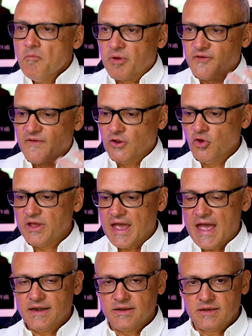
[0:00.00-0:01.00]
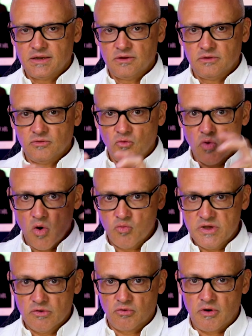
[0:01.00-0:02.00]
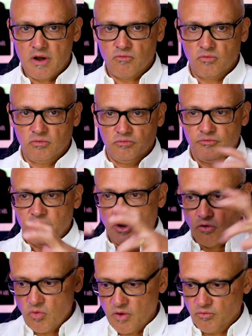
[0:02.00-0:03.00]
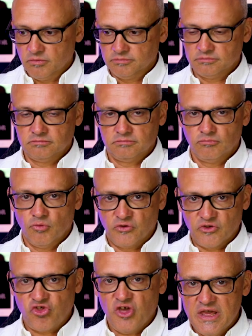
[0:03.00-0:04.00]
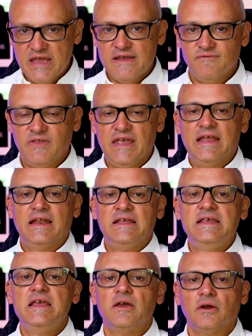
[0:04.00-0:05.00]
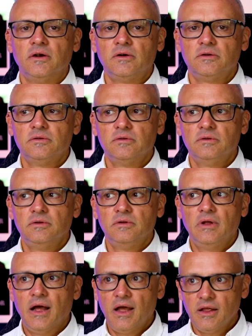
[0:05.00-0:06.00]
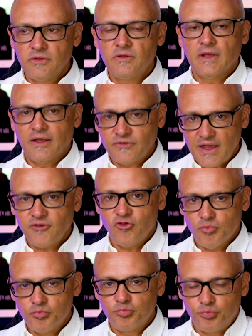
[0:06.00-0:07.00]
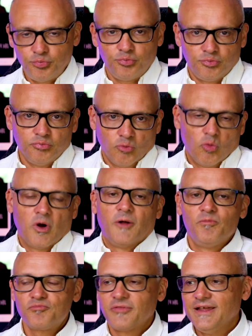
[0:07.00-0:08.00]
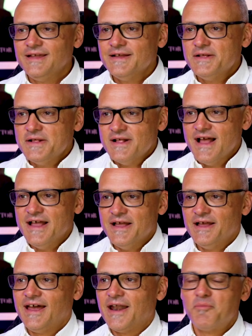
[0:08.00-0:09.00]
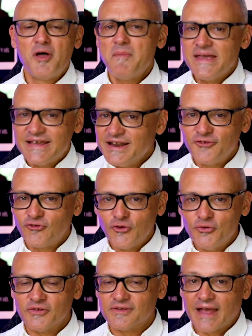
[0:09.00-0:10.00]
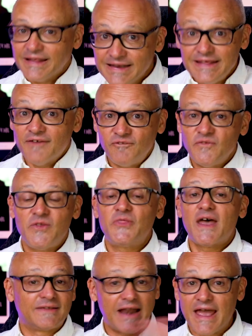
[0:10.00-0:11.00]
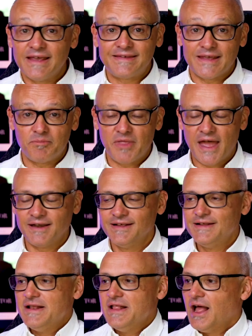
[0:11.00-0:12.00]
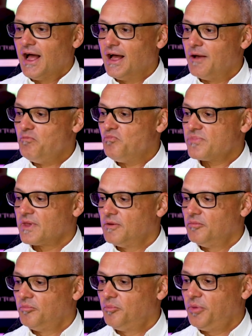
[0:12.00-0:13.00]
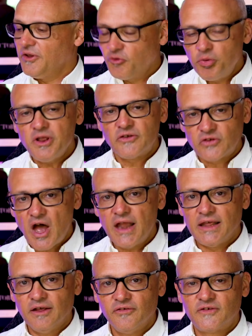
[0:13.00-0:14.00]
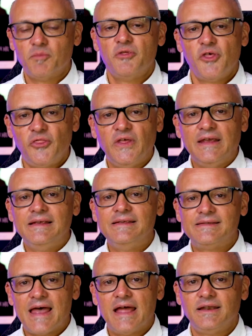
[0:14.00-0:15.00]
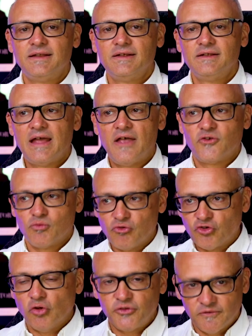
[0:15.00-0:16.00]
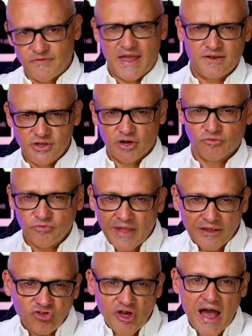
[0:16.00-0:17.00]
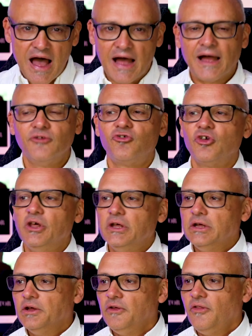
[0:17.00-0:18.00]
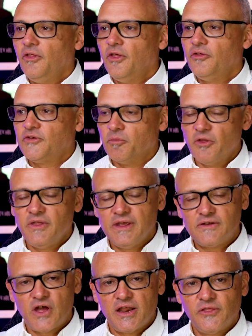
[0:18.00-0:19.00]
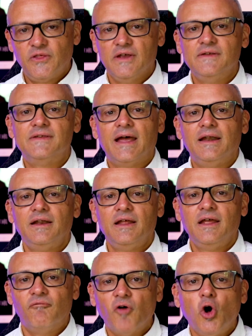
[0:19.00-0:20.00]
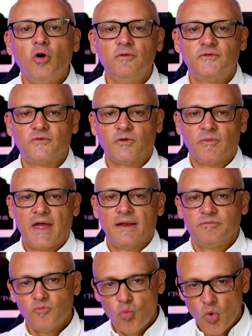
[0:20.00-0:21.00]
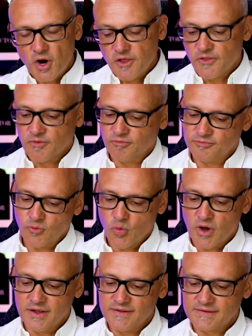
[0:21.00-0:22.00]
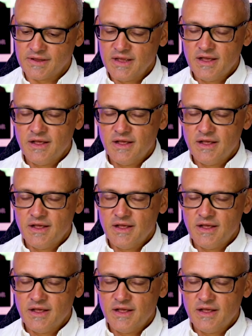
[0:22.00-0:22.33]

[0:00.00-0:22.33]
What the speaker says: but if I look at what we were, you know, what was achieved in a year, it's actually, well, and I'm not making excuses. I didn't get 50,000, I accept that. But it's pretty exciting, some of the things that, as a result of that, you know, that charge, some of the exciting things that evolved from that. One of them was,